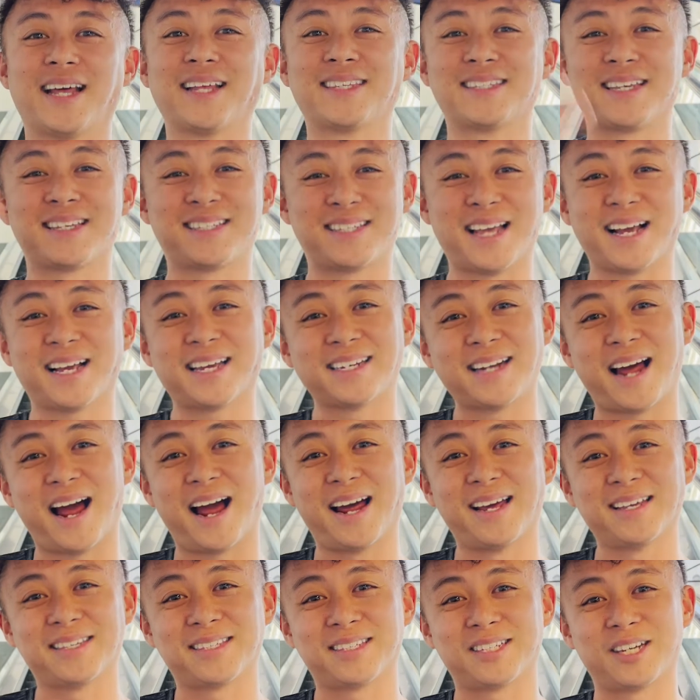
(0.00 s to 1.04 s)
the second
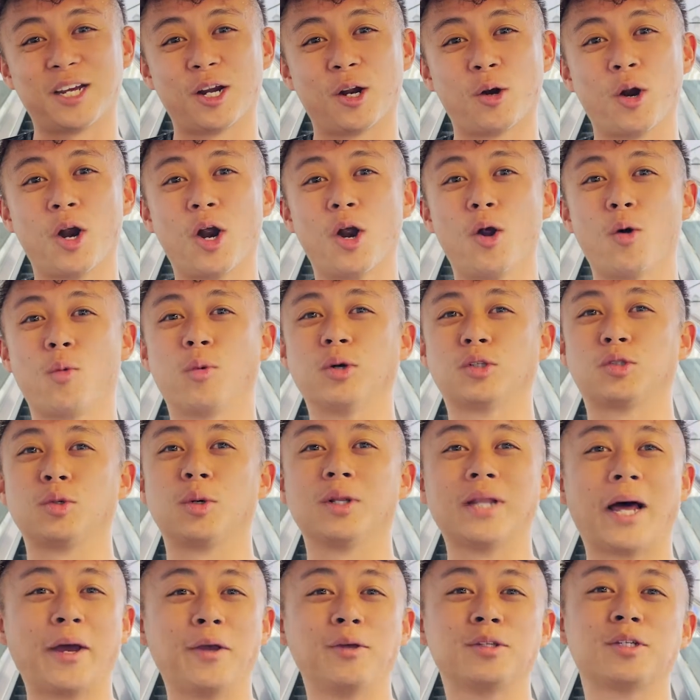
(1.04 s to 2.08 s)
highest tier, which will
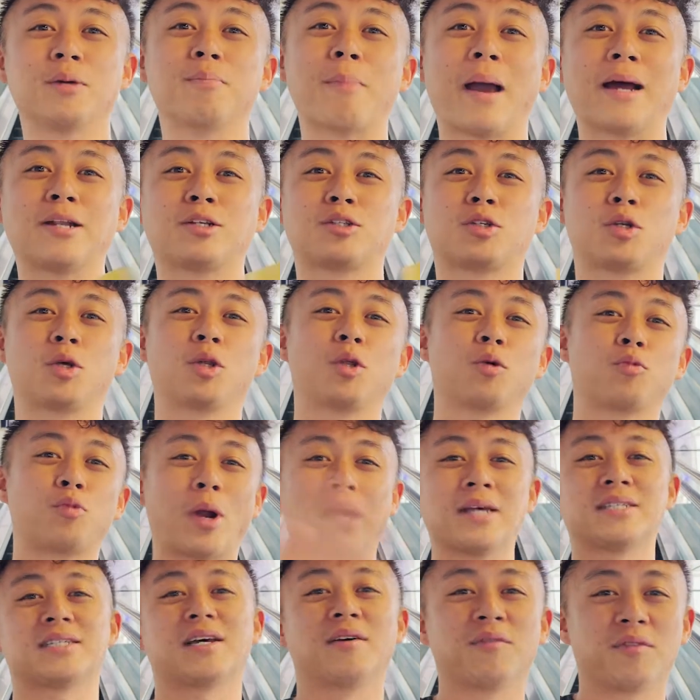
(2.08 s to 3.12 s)
allow you to match to the
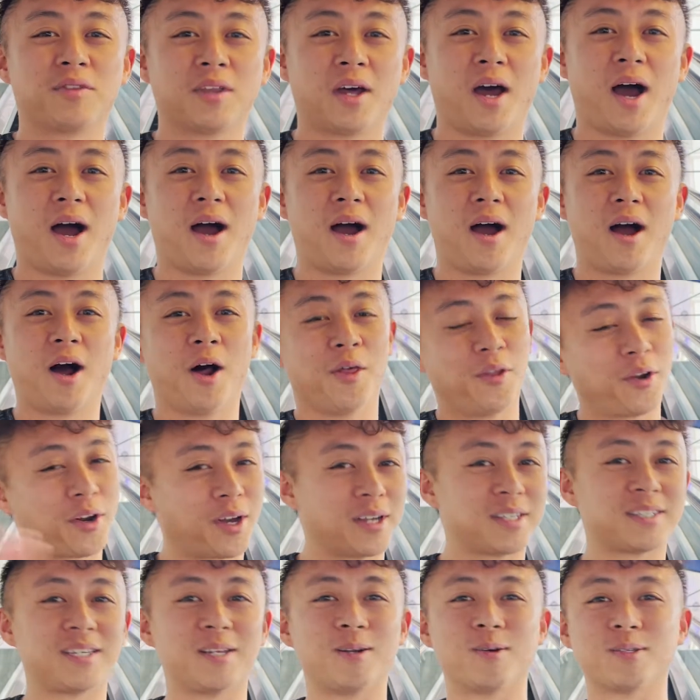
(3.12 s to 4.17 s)
rest of the other
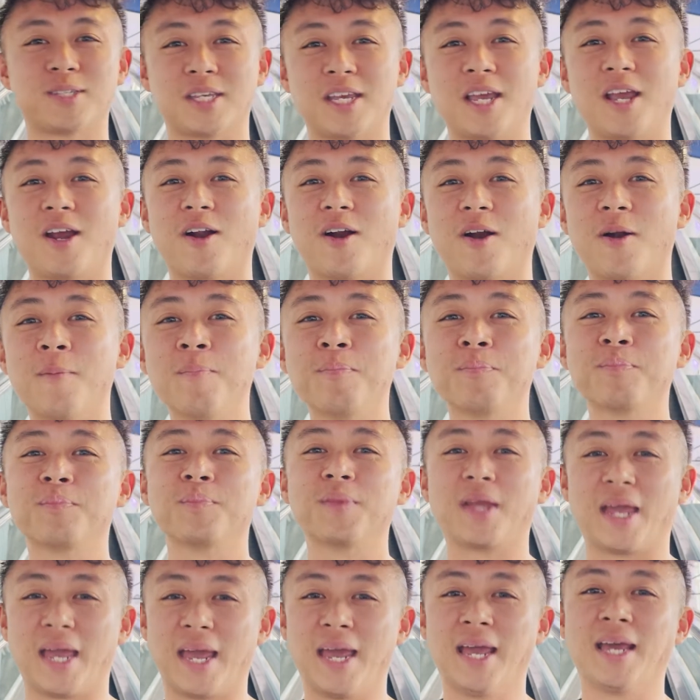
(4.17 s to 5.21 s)
casinos here
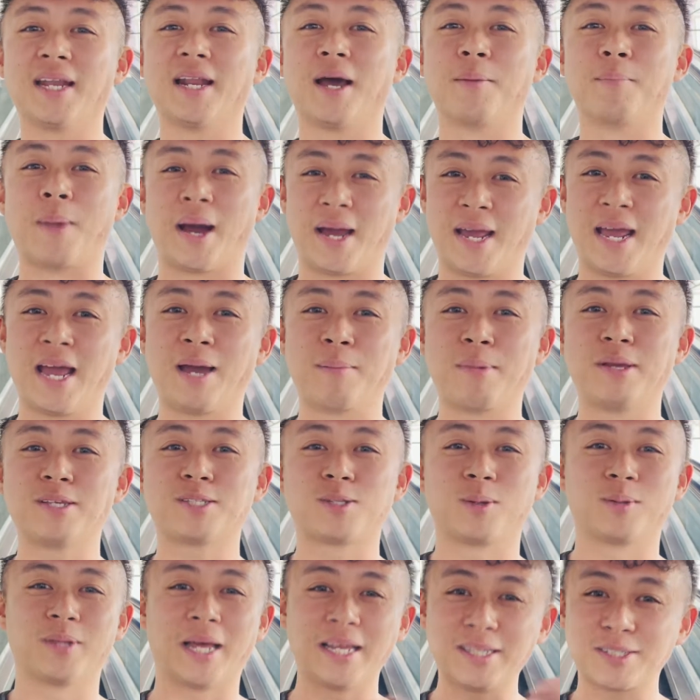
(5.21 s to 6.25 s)
in Miami.
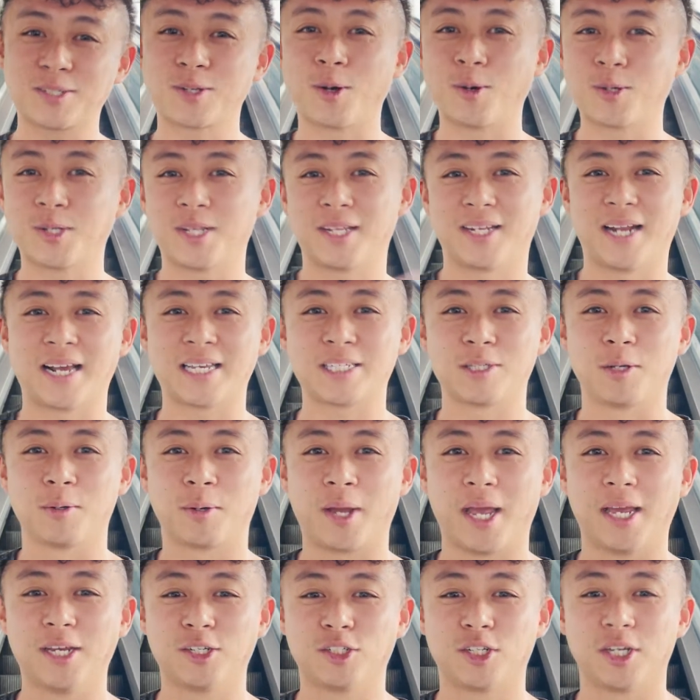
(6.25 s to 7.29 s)
So let's go to the next
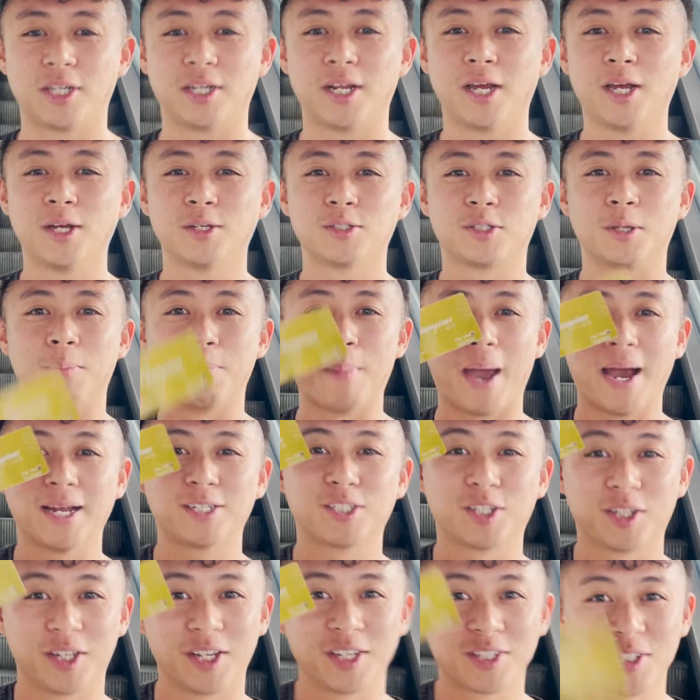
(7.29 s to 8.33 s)
location to
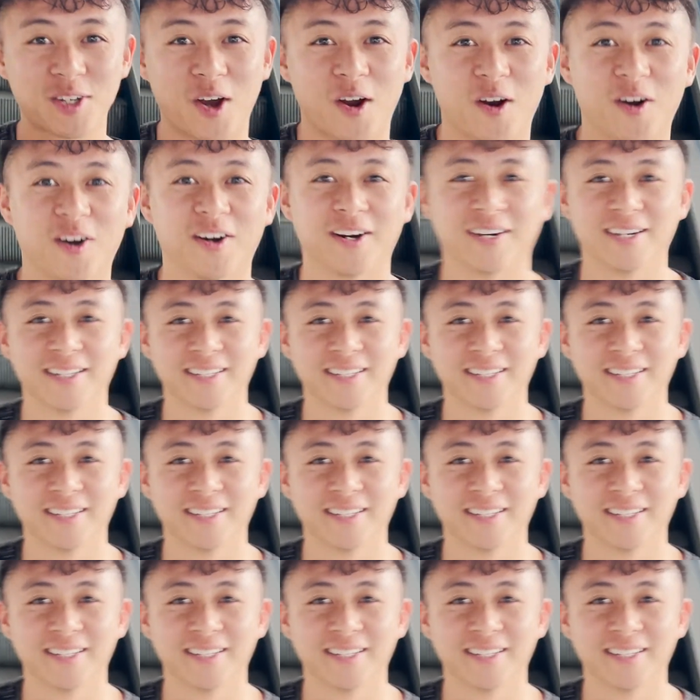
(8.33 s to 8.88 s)
match this card.